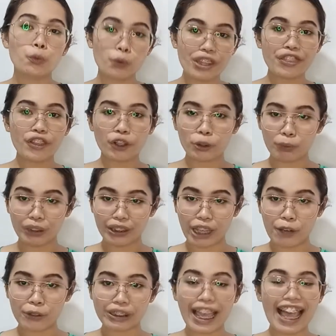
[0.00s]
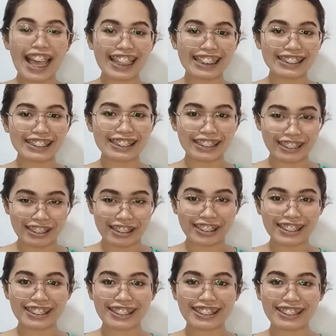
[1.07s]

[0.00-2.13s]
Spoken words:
with or without hand signals.